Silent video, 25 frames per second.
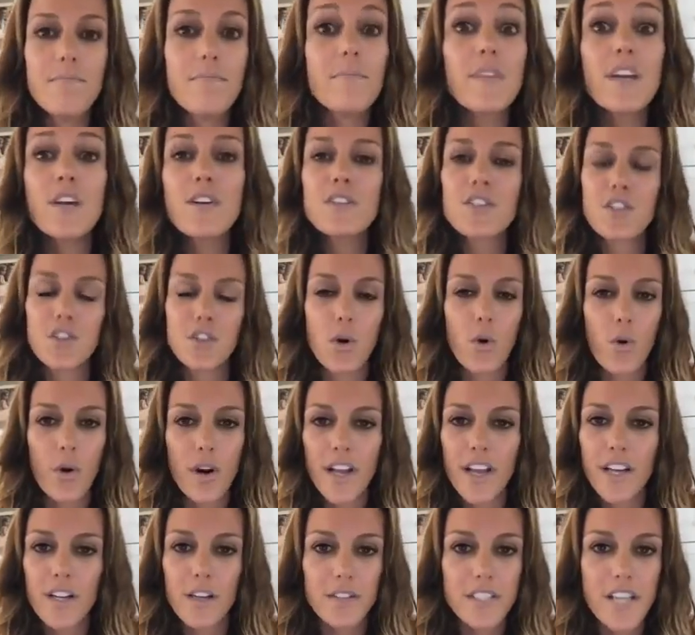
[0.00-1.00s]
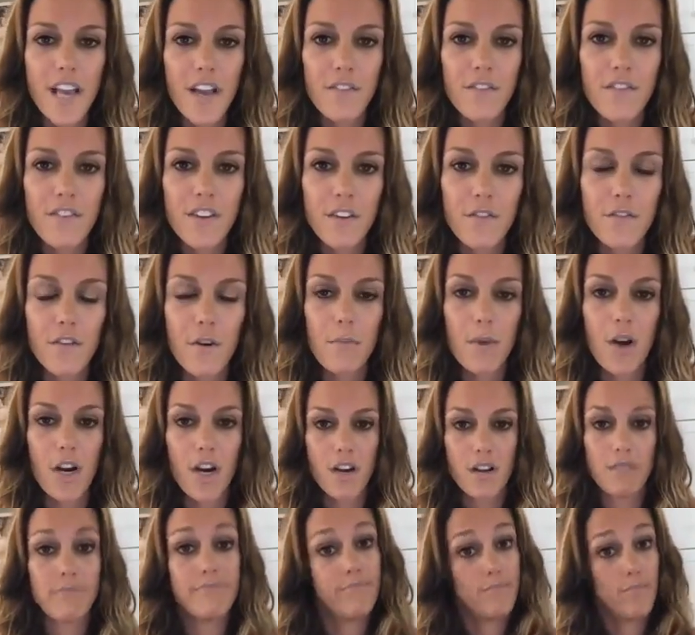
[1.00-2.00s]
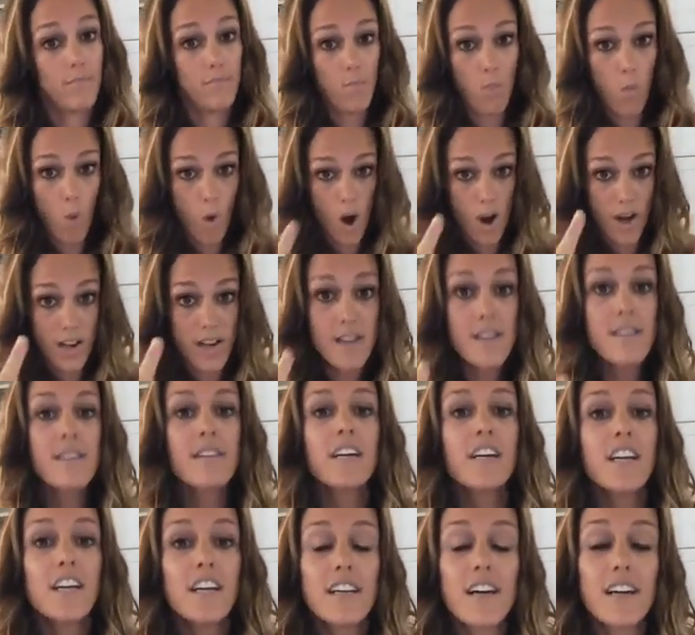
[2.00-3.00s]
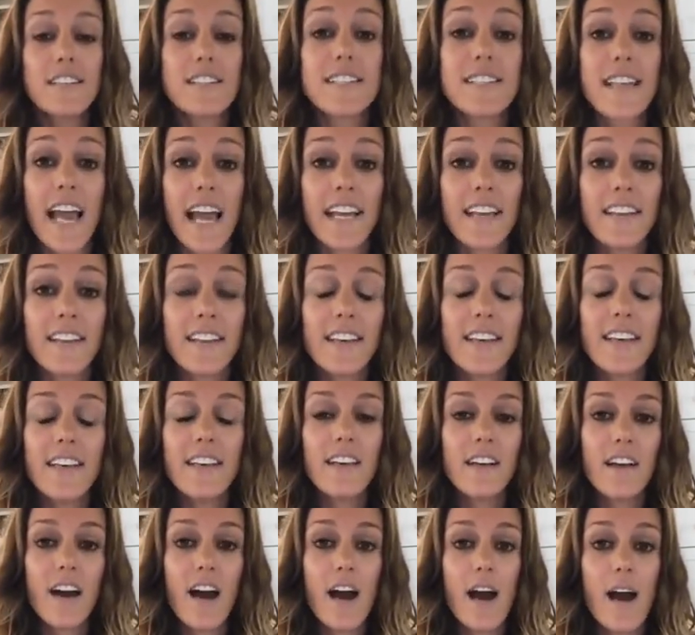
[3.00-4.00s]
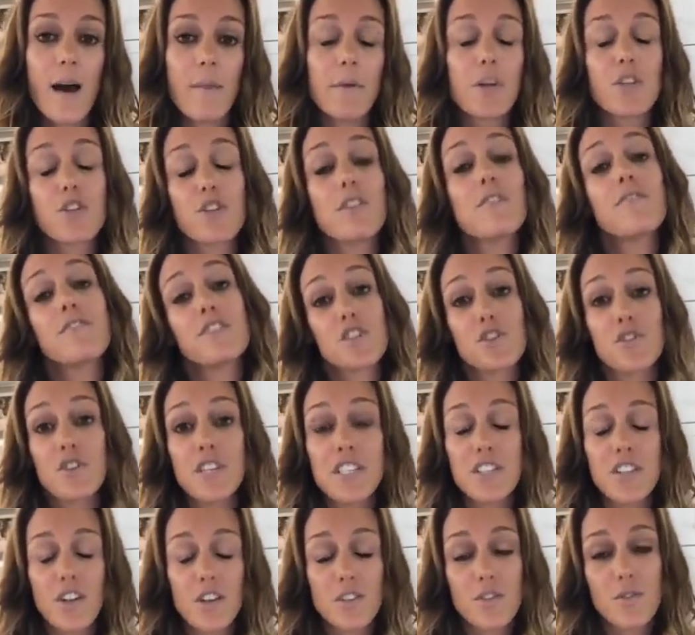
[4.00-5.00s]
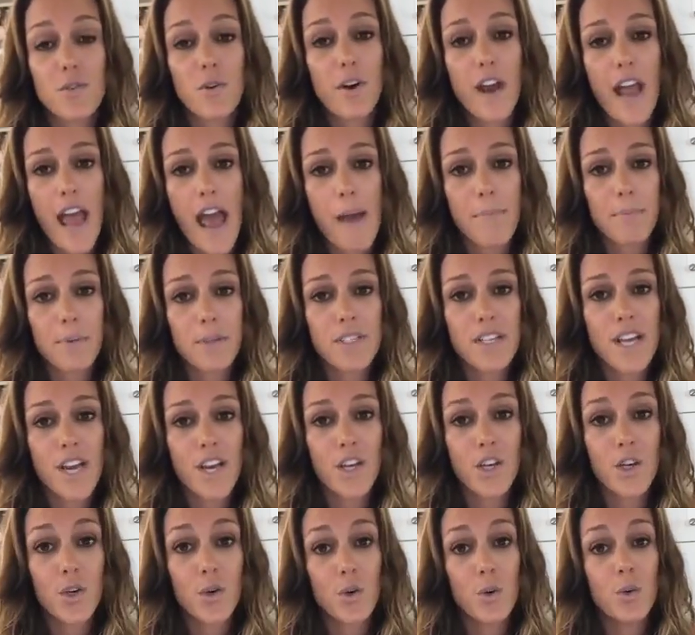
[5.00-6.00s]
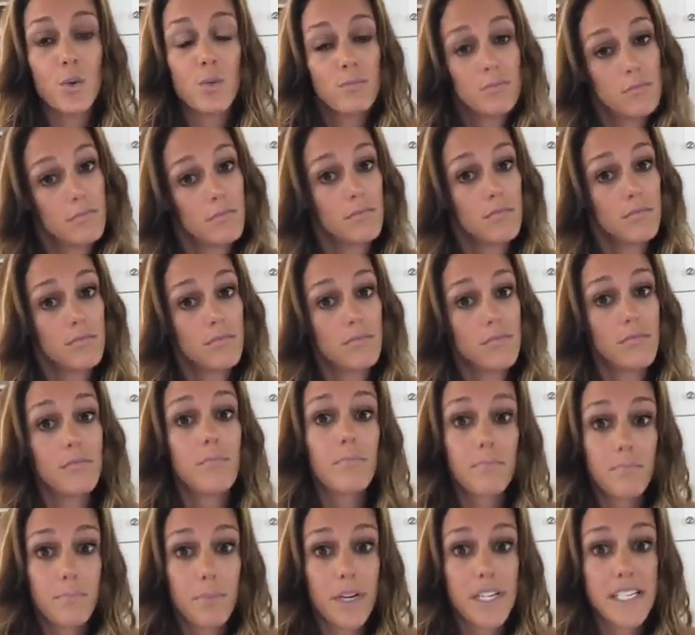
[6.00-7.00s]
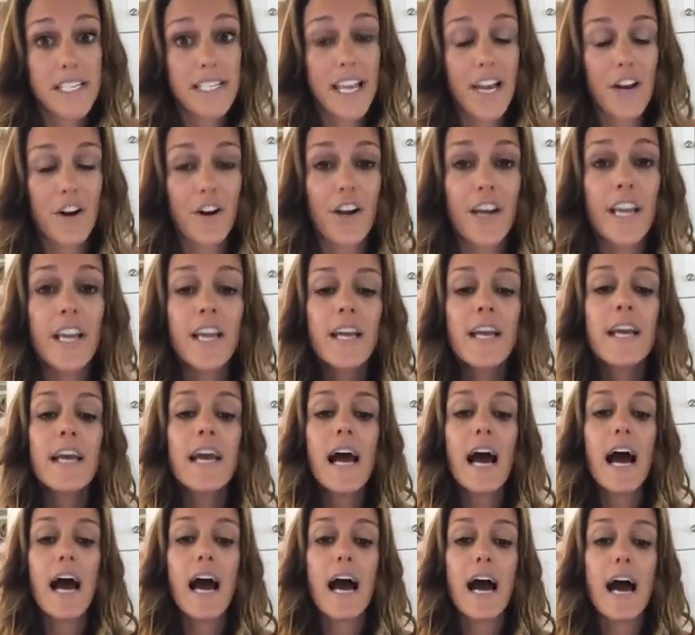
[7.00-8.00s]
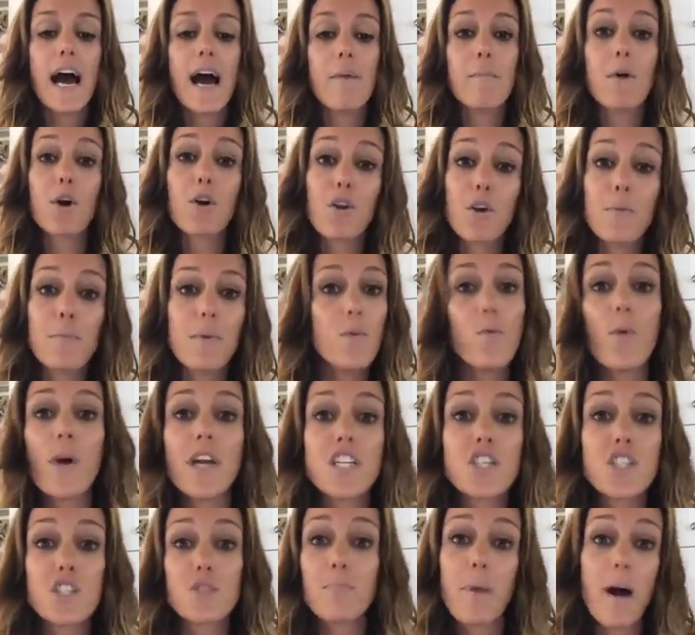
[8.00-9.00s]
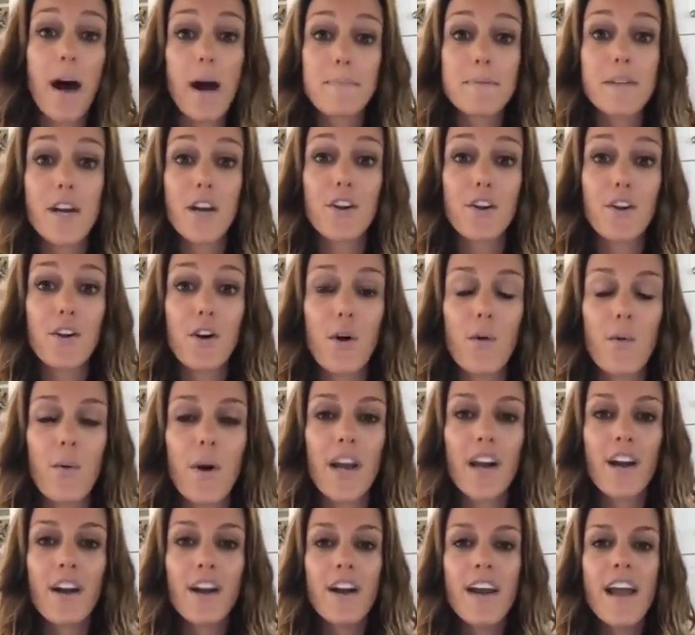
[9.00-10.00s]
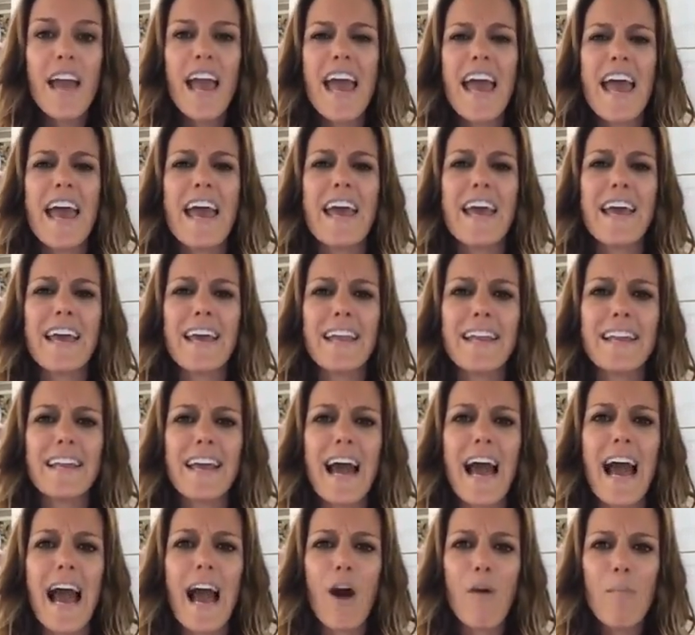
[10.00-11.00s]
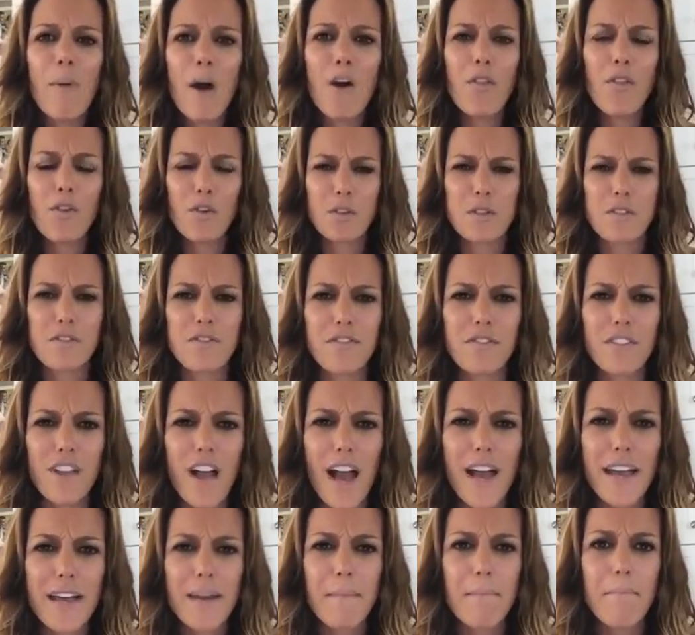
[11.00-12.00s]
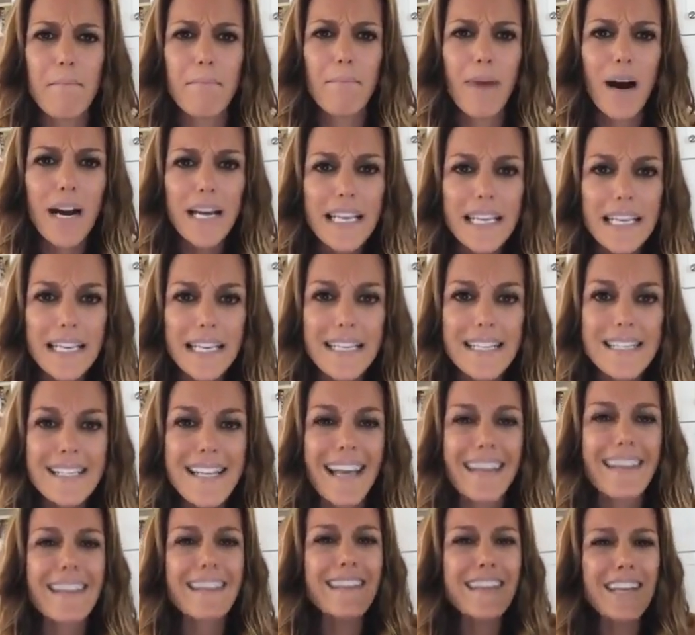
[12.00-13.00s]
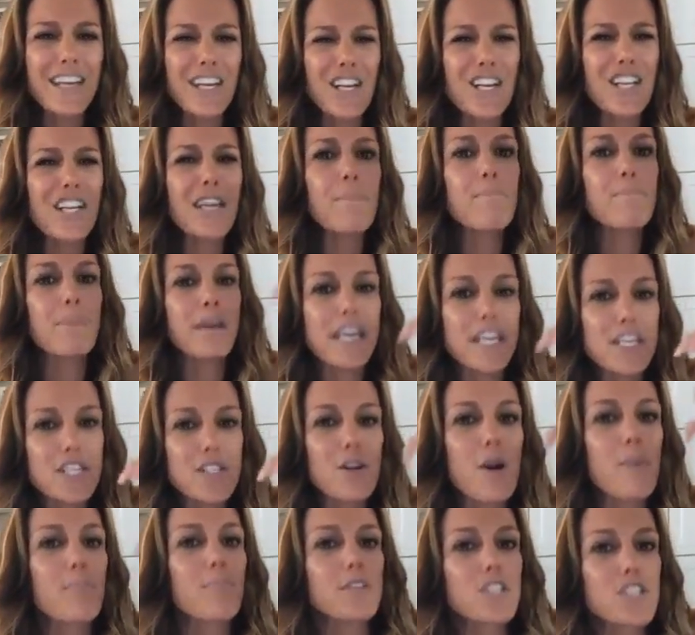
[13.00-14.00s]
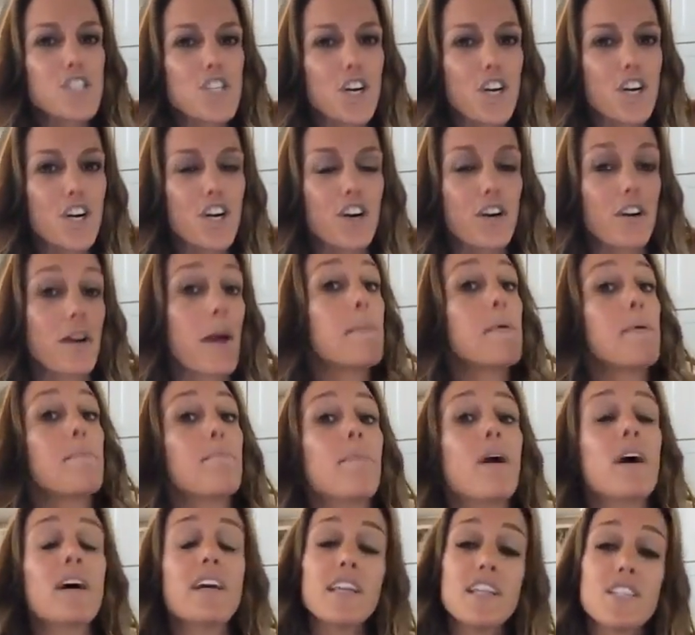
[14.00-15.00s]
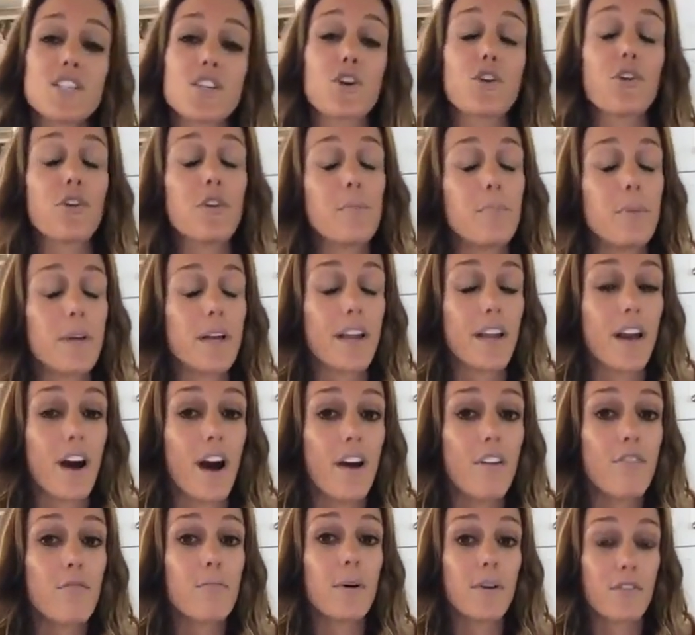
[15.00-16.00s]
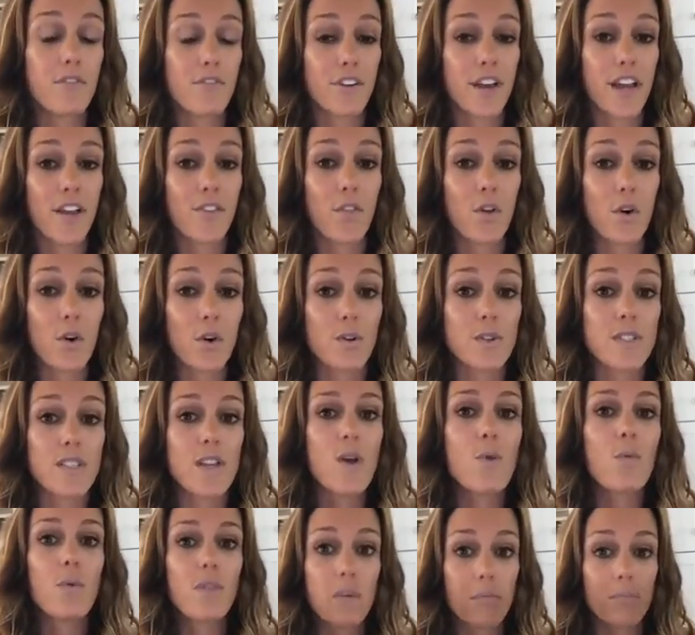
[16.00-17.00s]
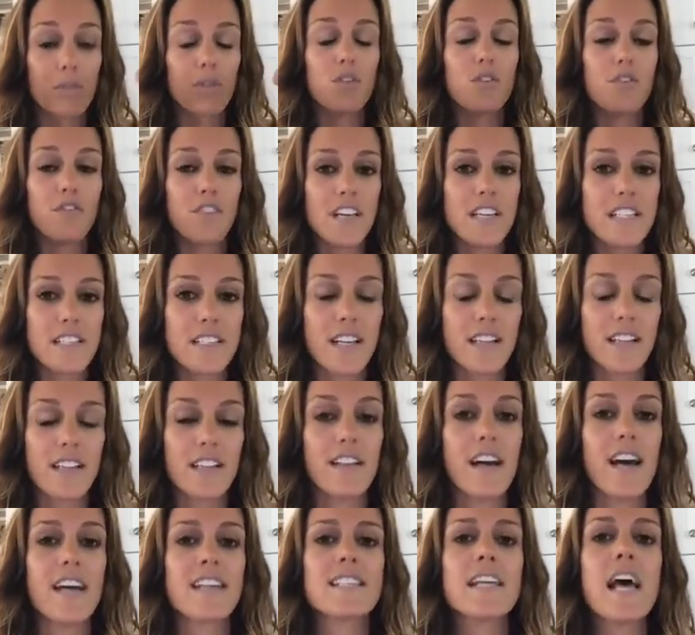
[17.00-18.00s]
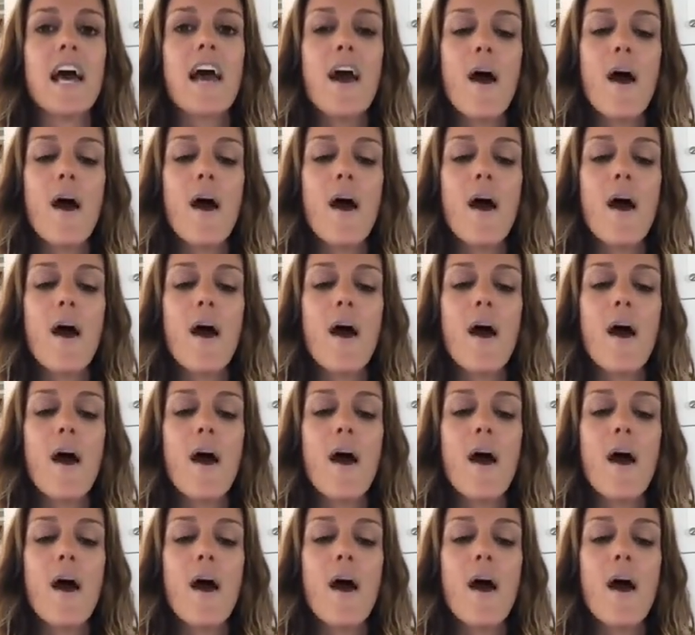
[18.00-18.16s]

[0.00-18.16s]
there's a tornado 10 feet from her, one. Secondly, if a tree starts throwing apples at you, pretty scary. A creepy witch just pops out of nowhere. And how about those flying monkeys that literally picked her up and took her? I mean, monkeys are creepy enough, but forget those, with a blue face nonetheless.